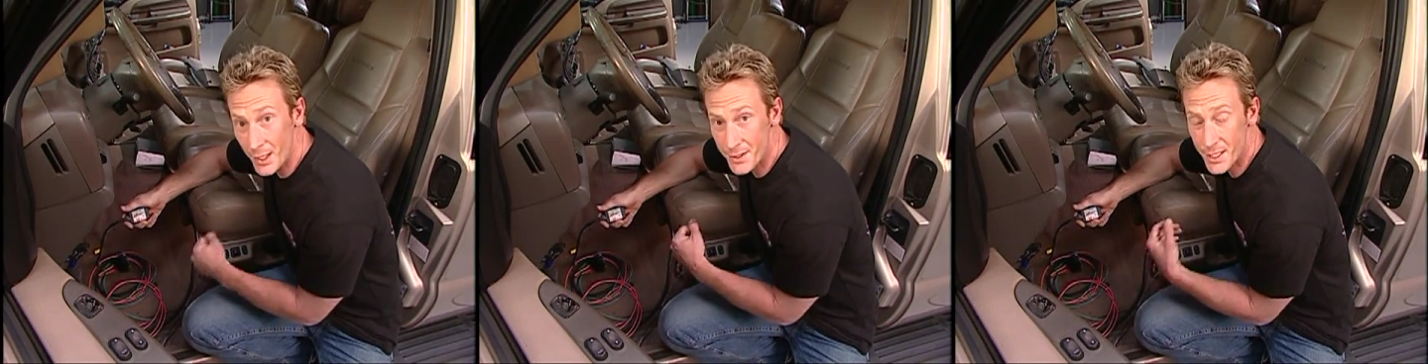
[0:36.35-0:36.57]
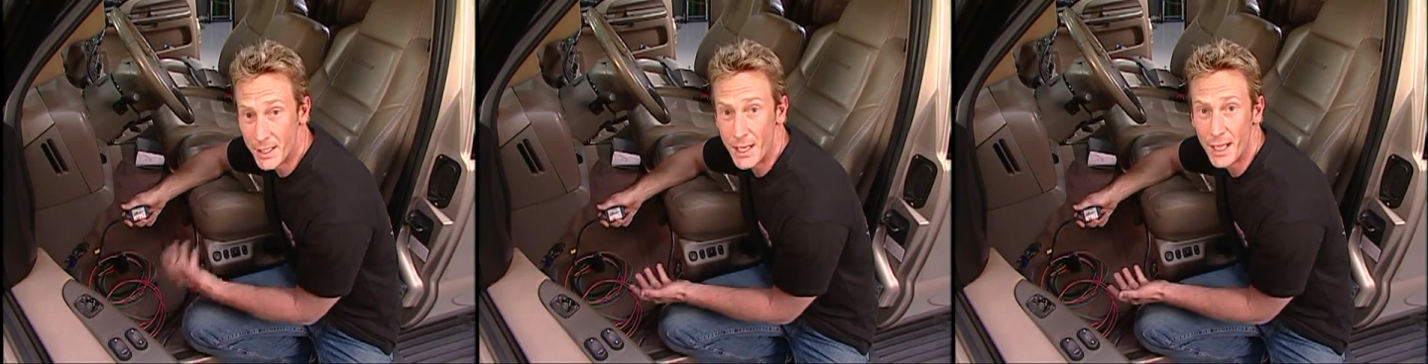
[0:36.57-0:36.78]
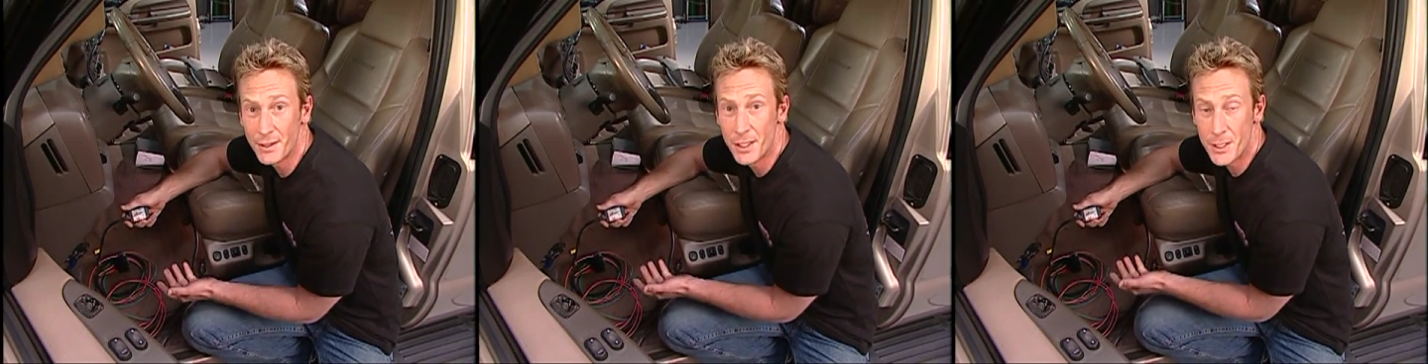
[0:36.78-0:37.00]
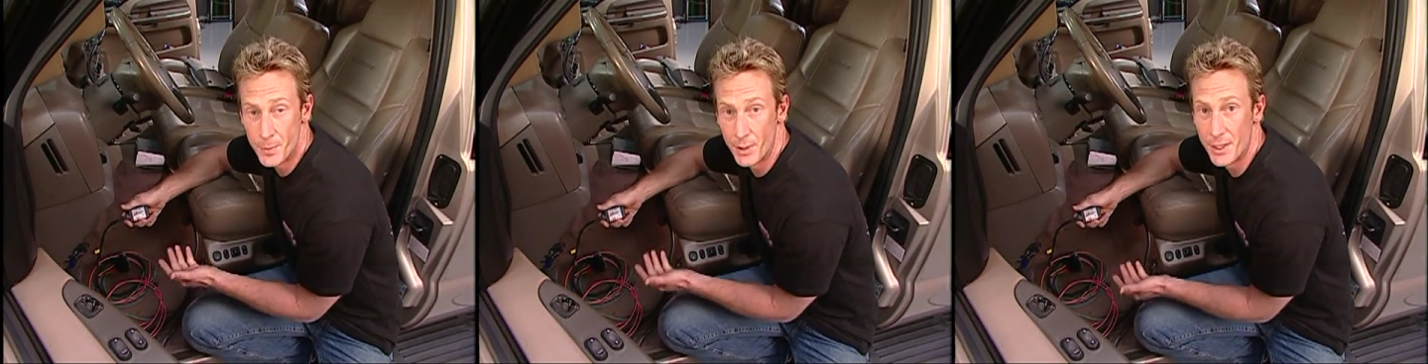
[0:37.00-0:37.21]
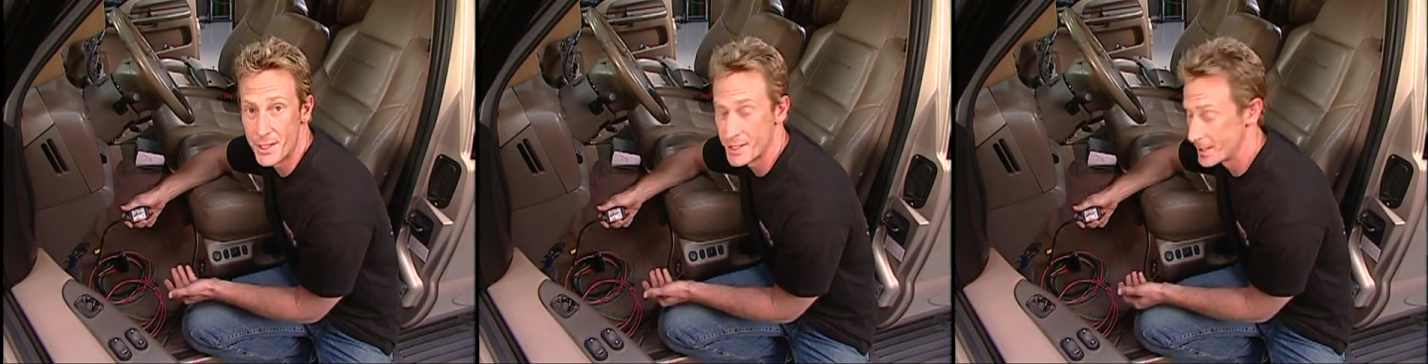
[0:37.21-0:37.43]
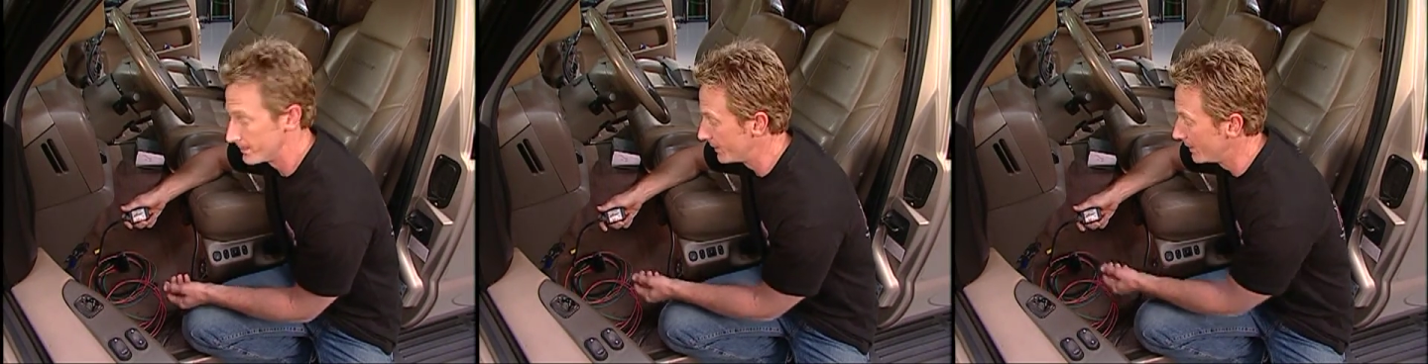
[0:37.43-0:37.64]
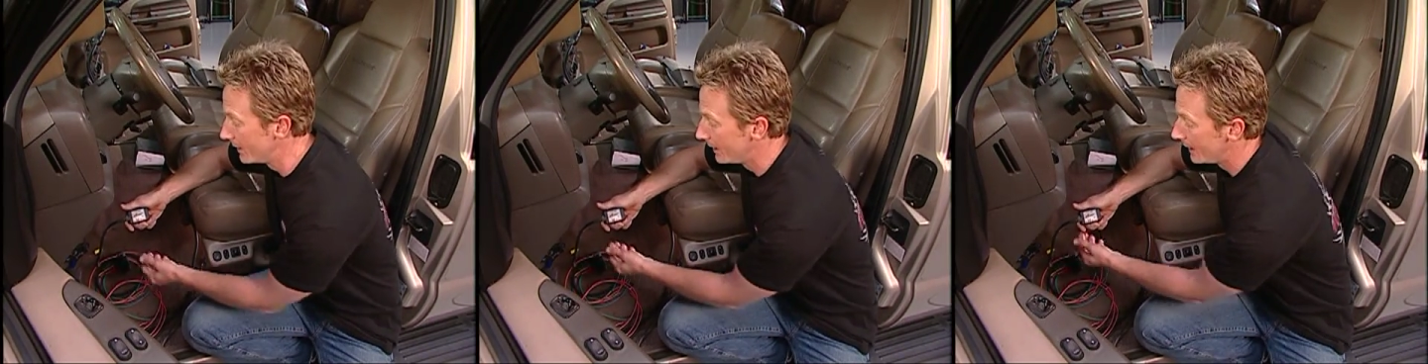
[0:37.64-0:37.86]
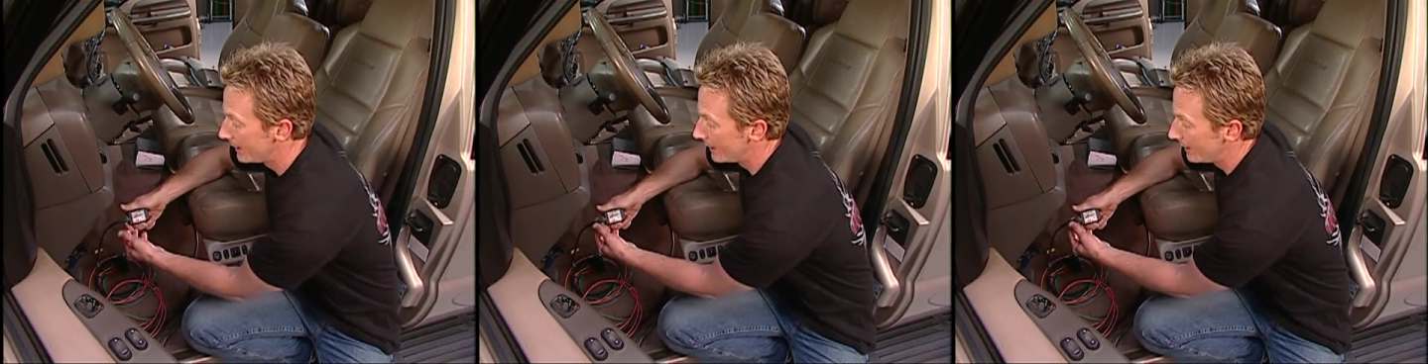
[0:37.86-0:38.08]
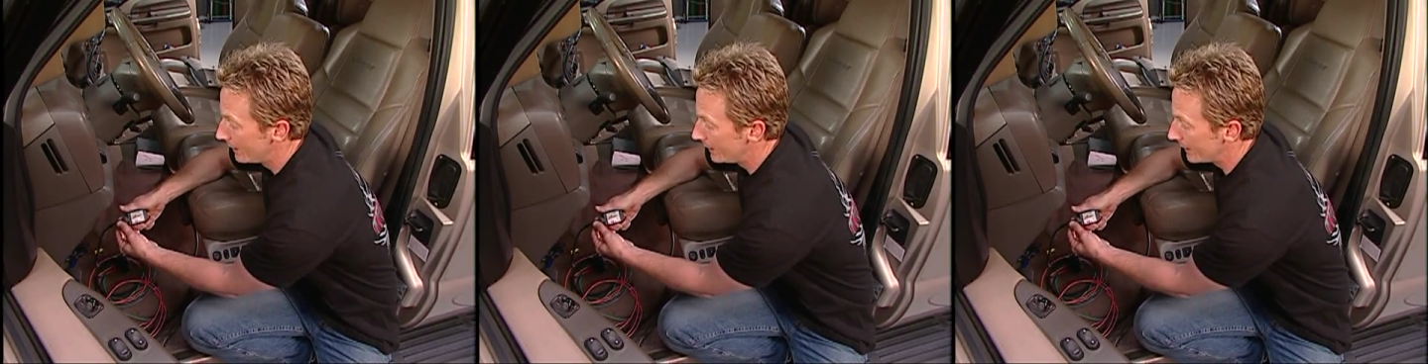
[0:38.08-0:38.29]
To connect it is pretty simple.
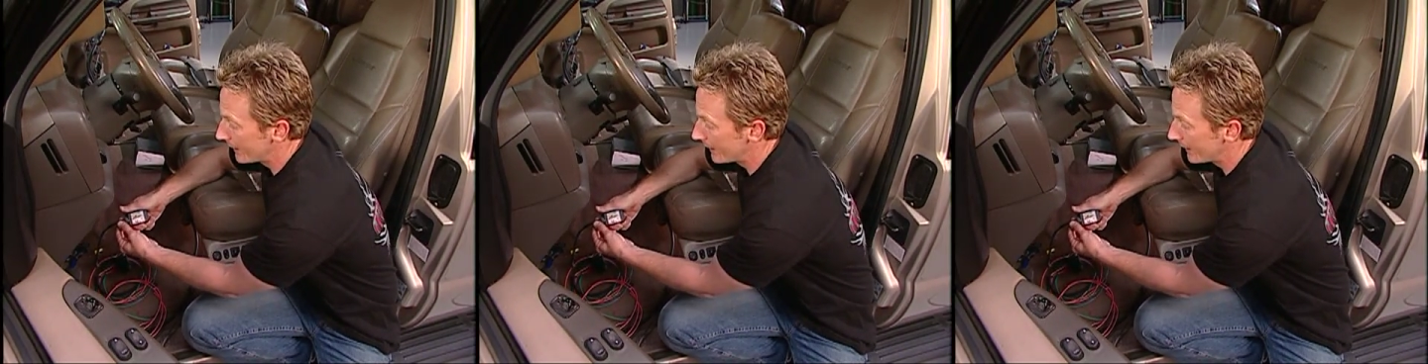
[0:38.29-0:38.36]
You